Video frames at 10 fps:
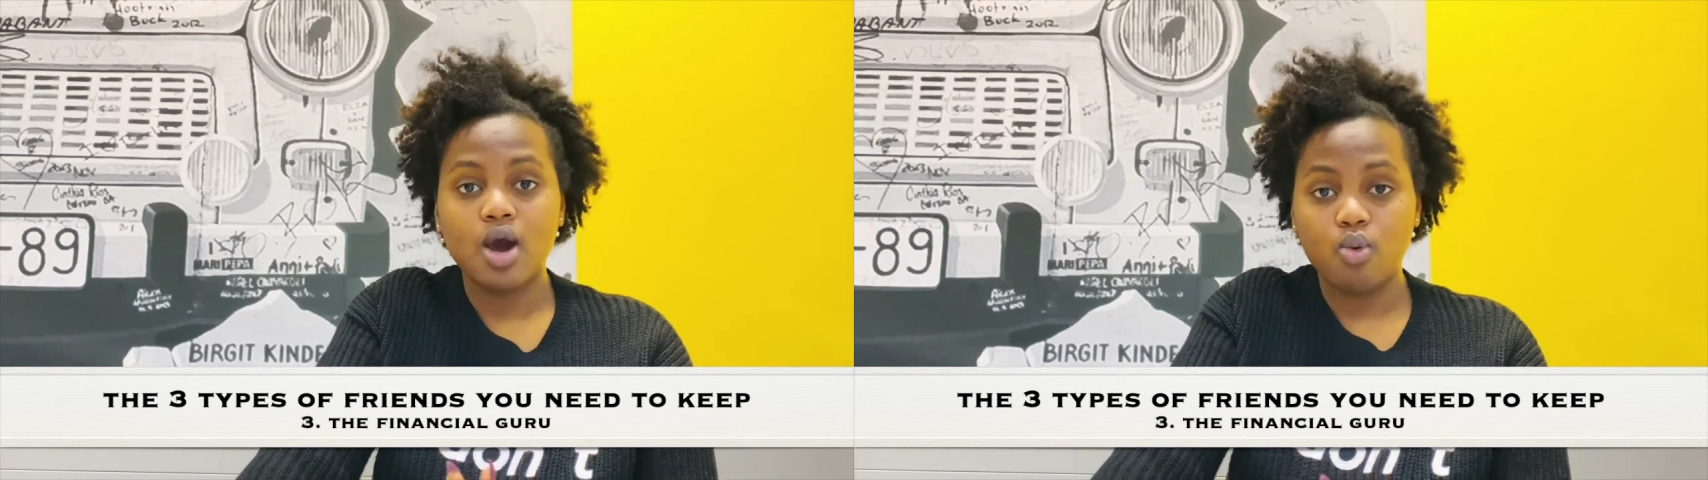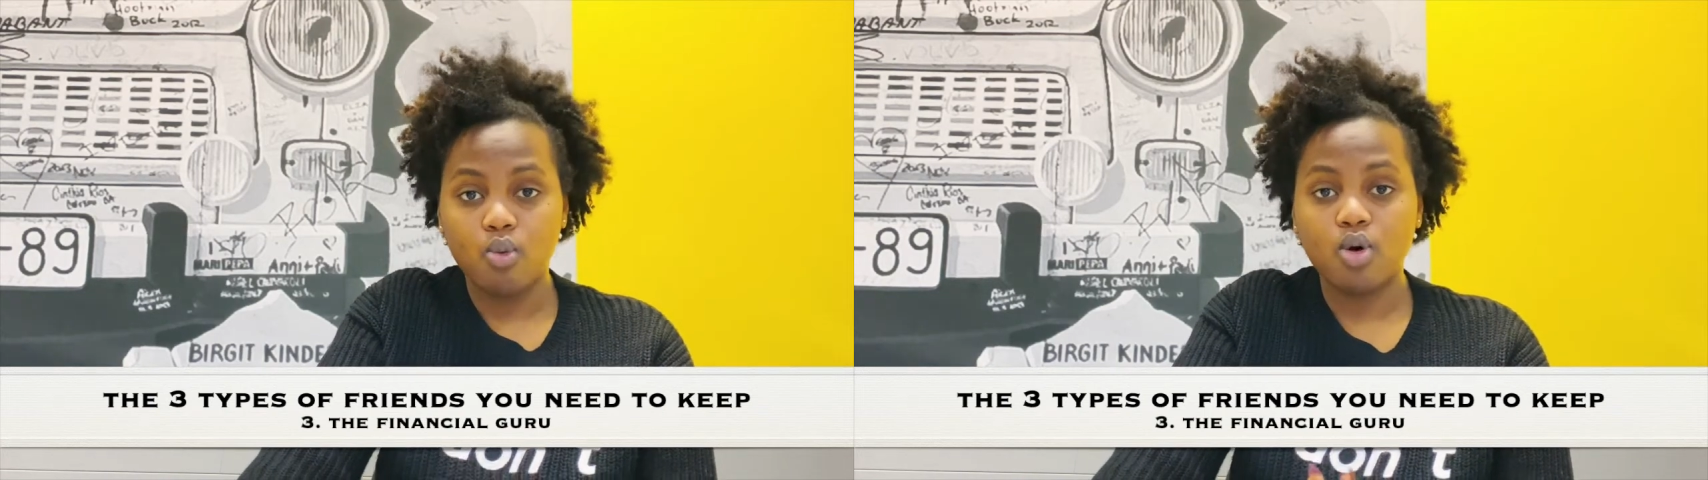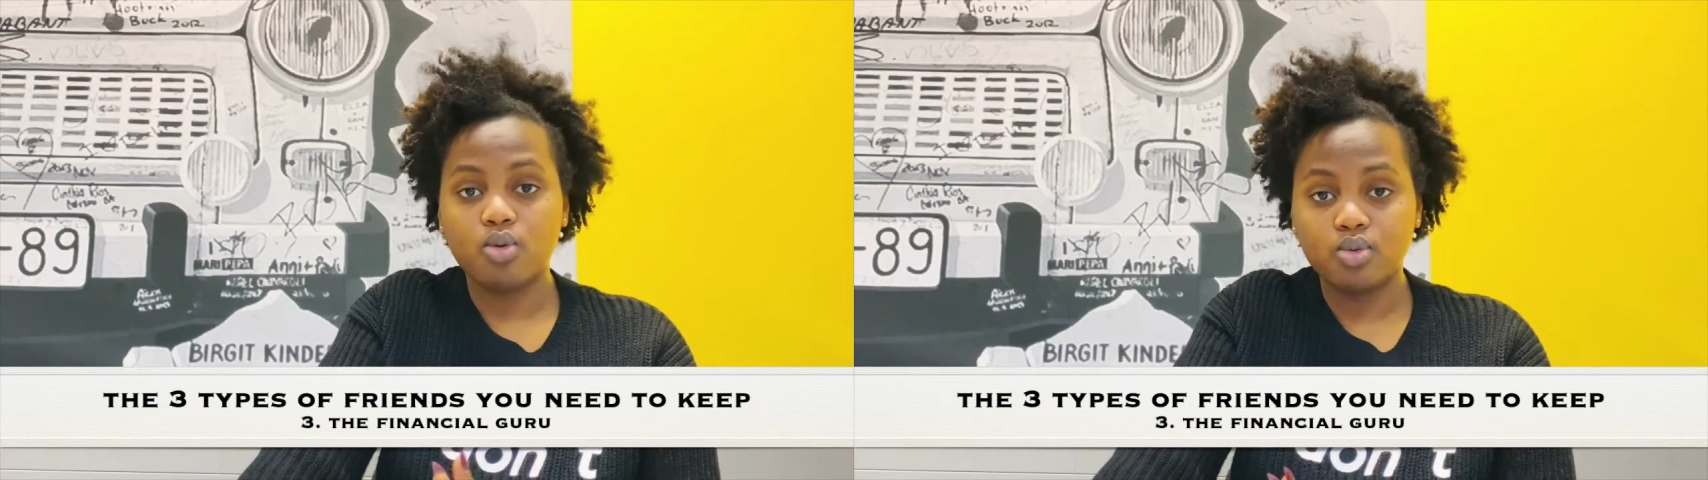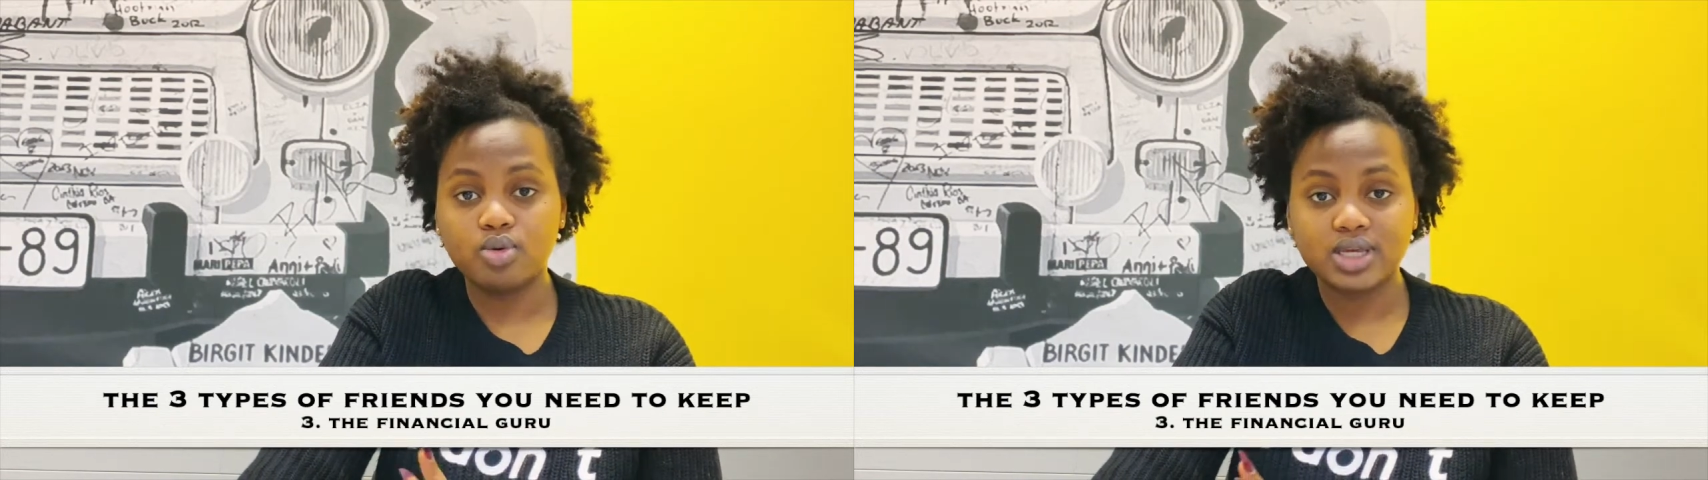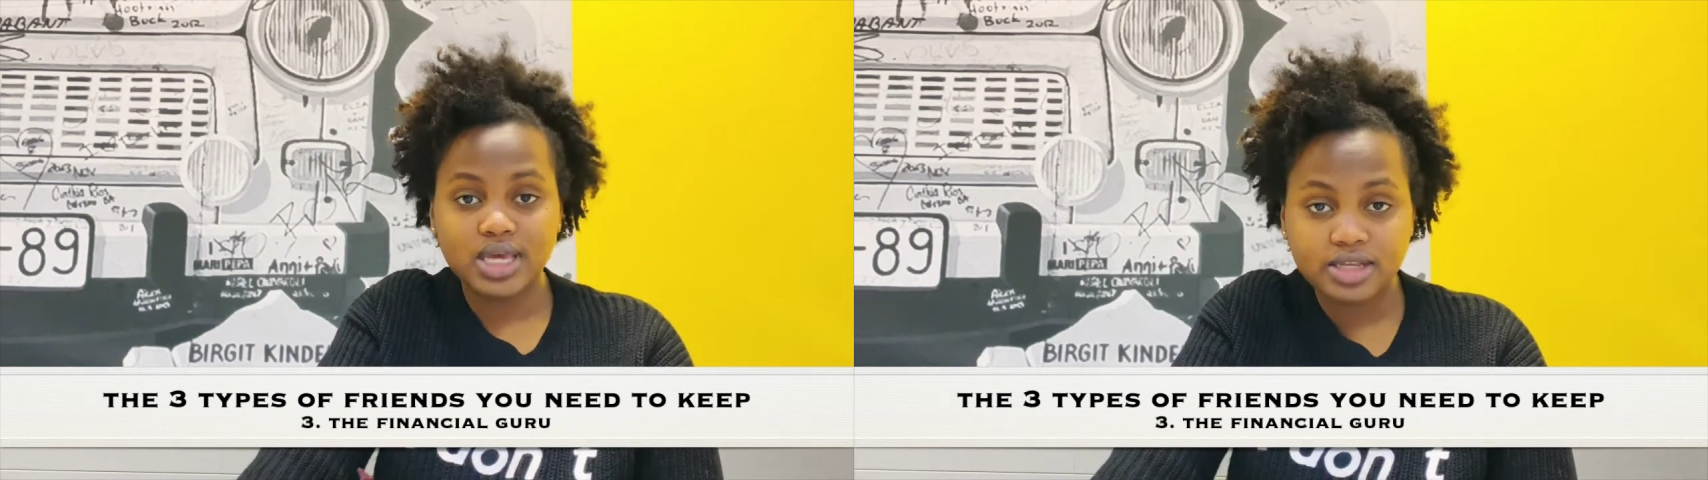what will
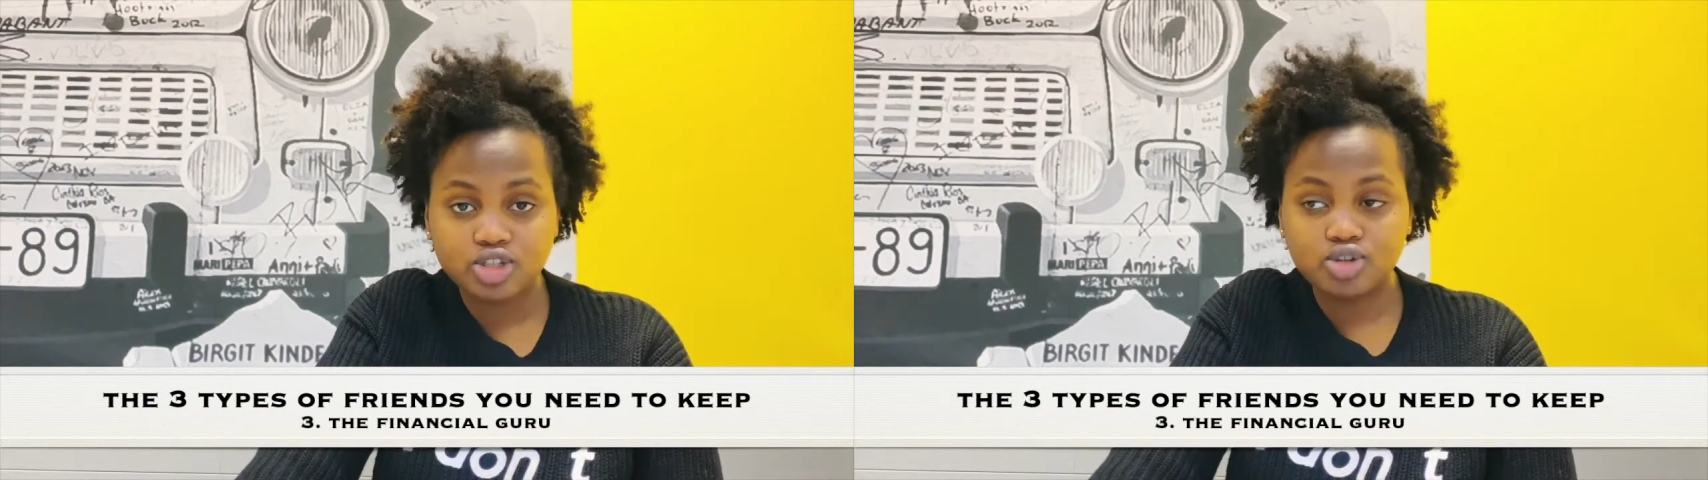get